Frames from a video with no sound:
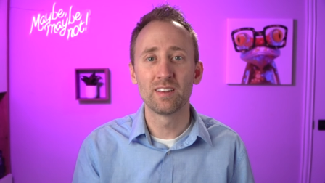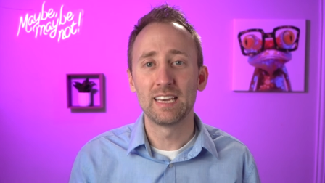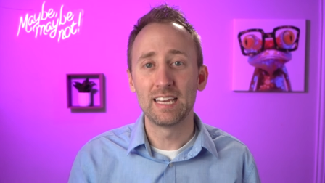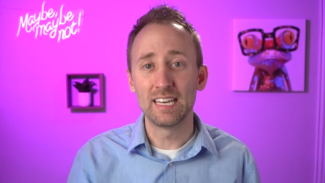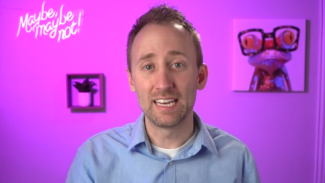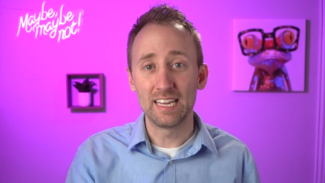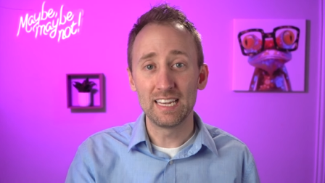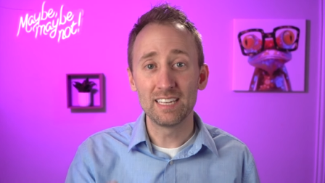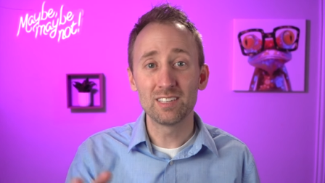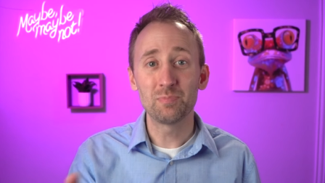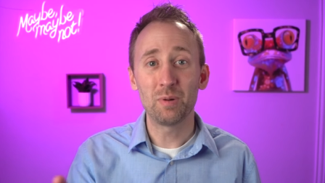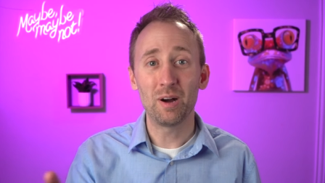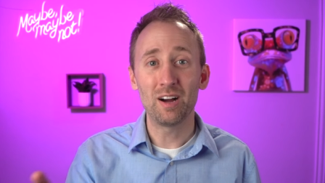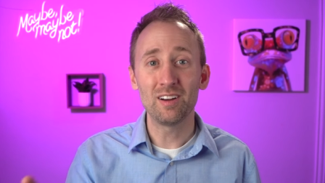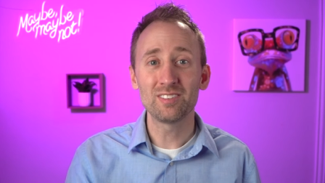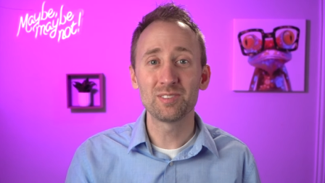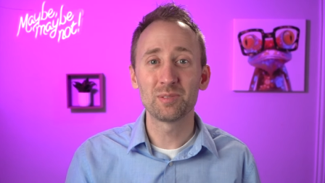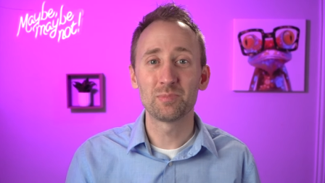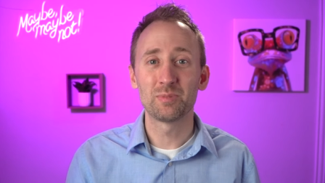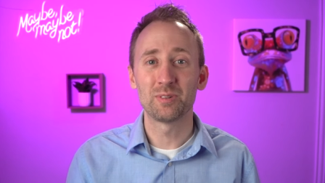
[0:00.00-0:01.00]
It is
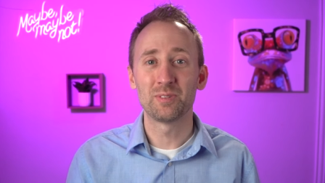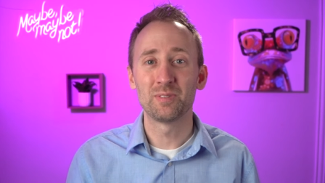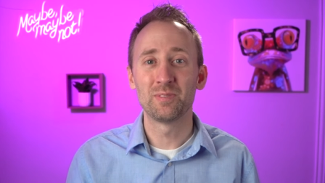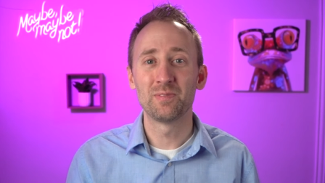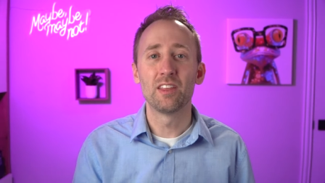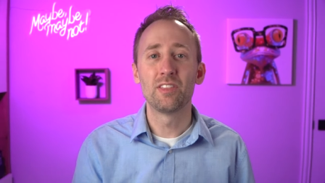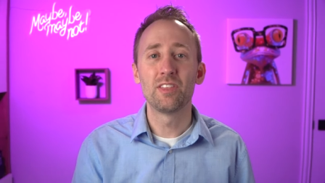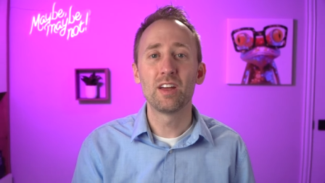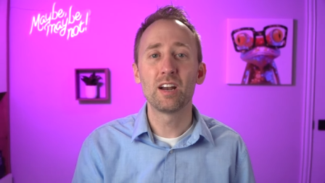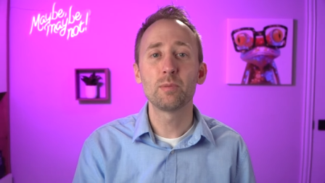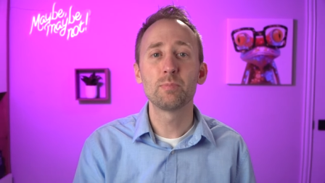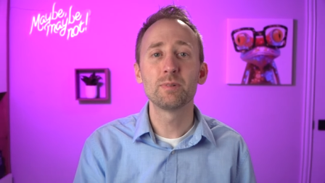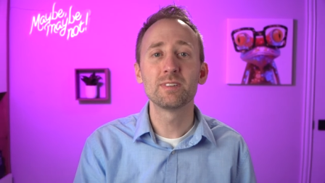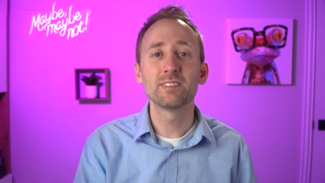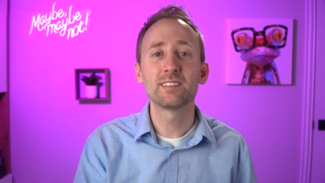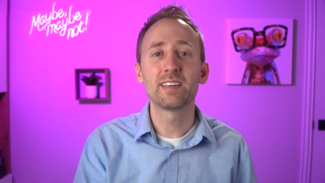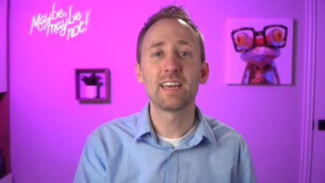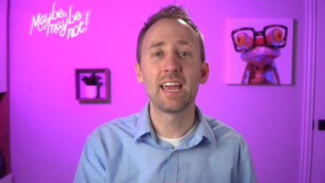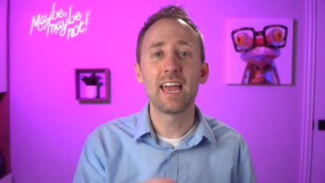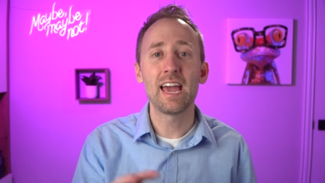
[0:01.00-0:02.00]
possible. A
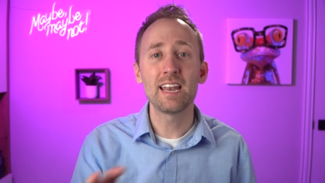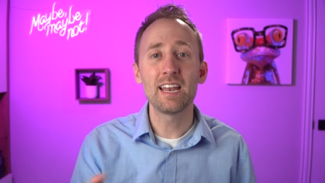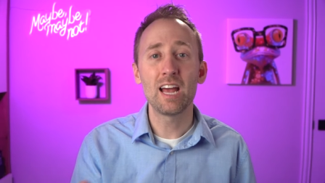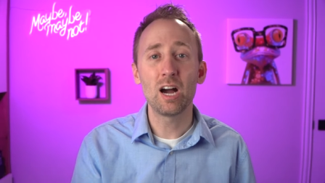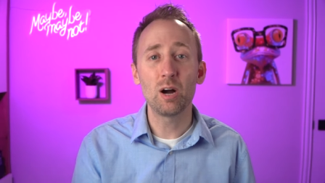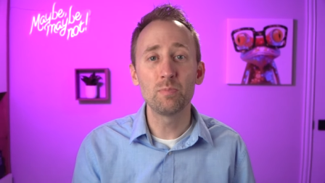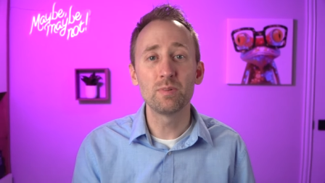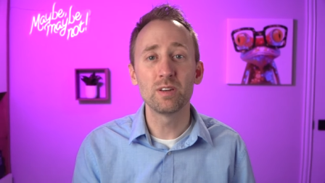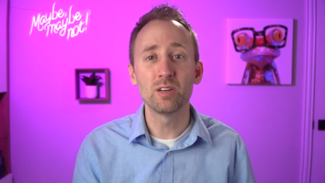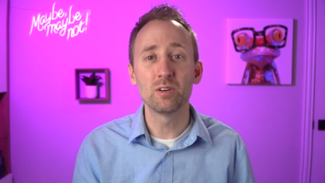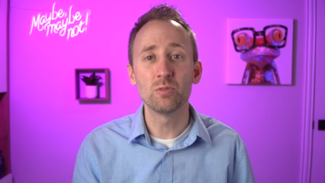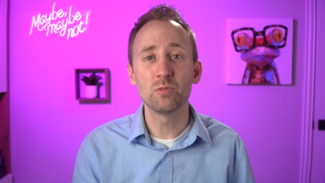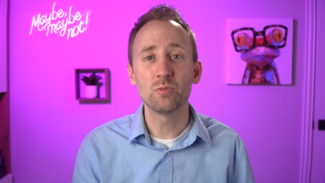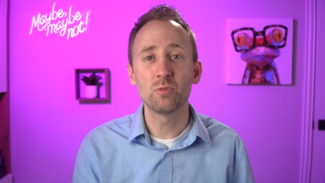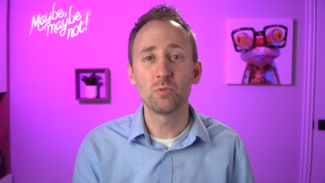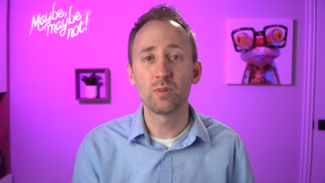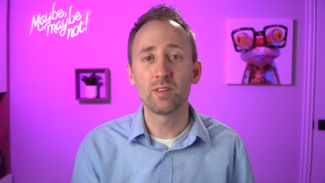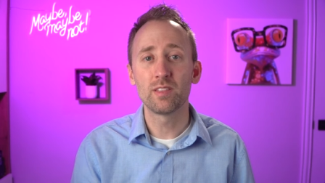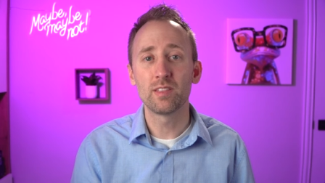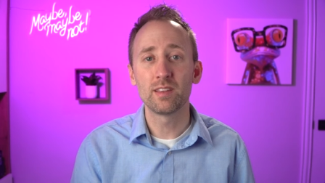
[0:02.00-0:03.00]
therapist can help you
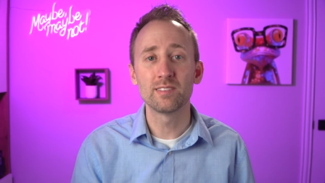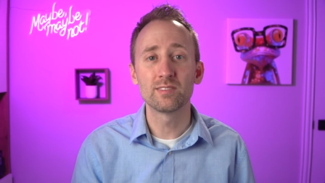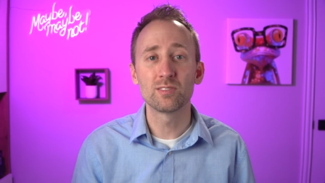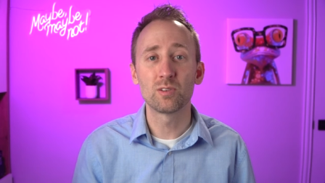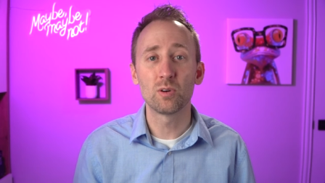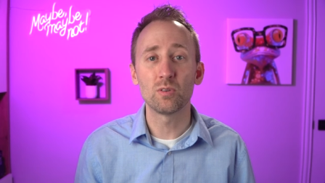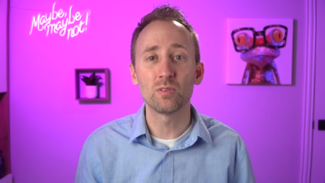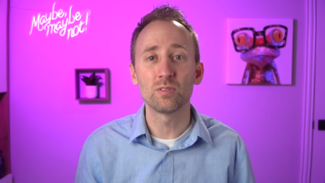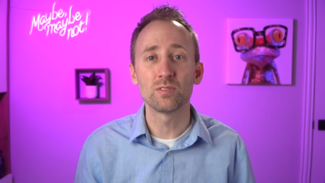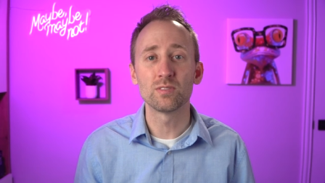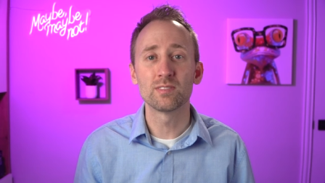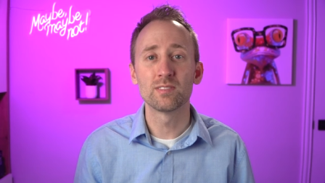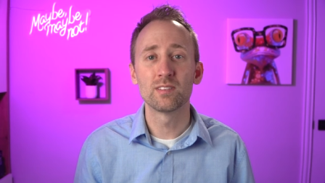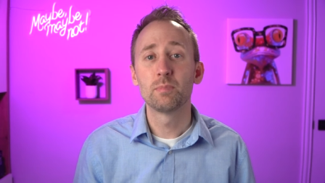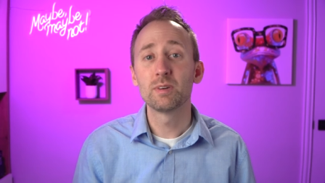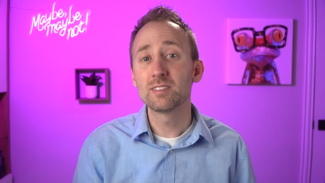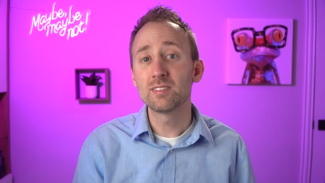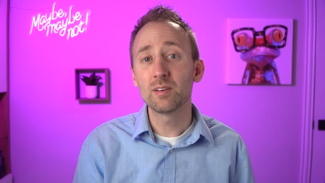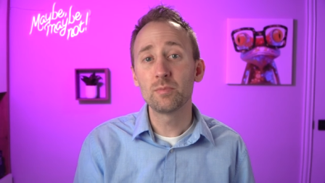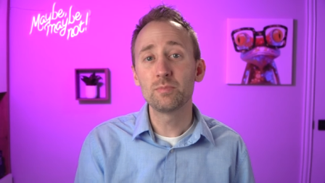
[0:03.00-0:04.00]
with these goals,
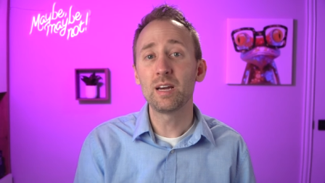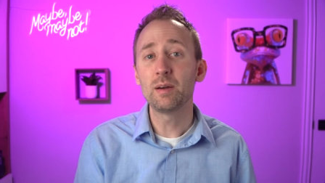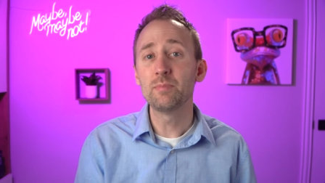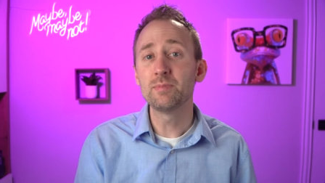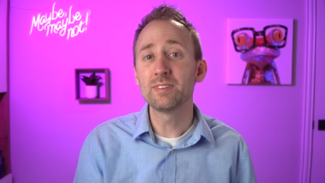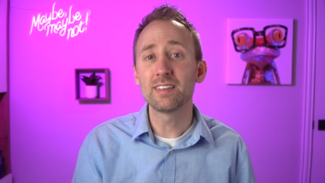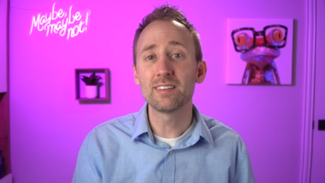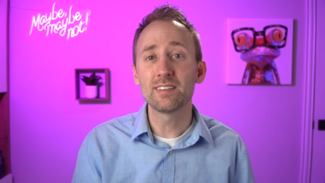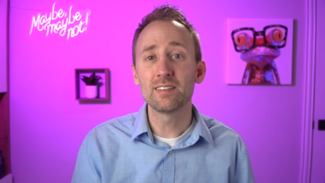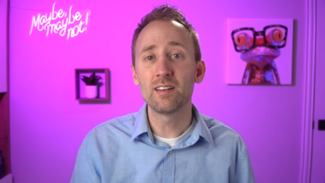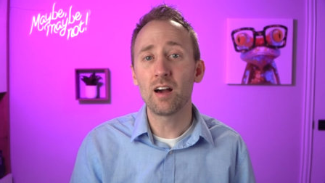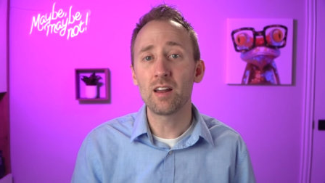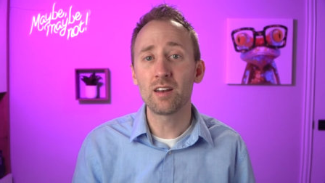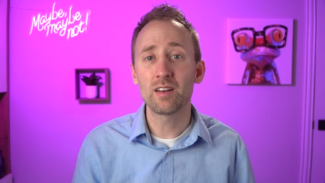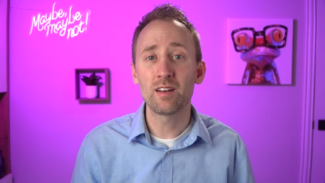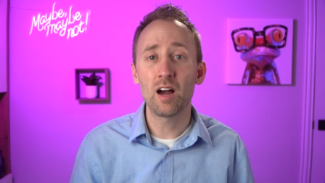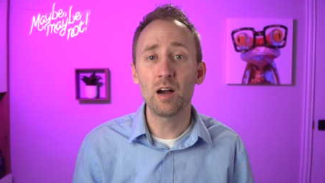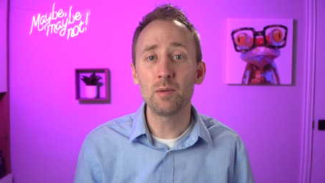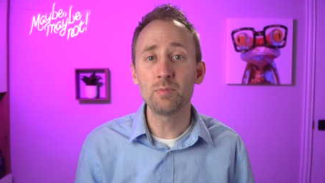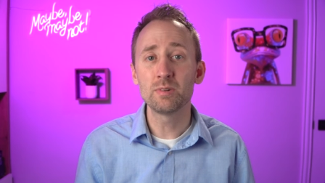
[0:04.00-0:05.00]
but sometimes that's not
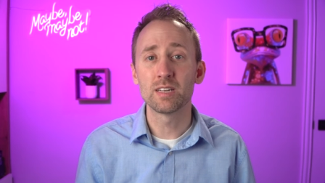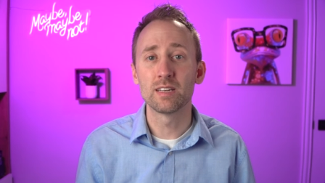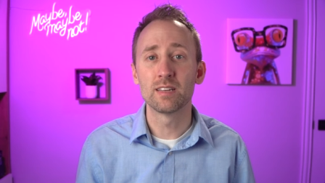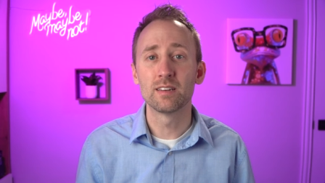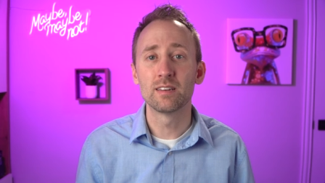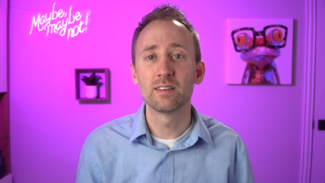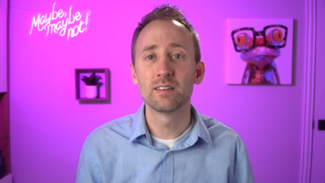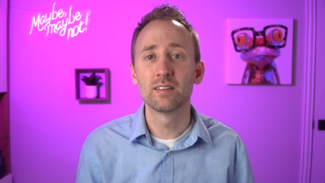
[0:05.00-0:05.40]
an option.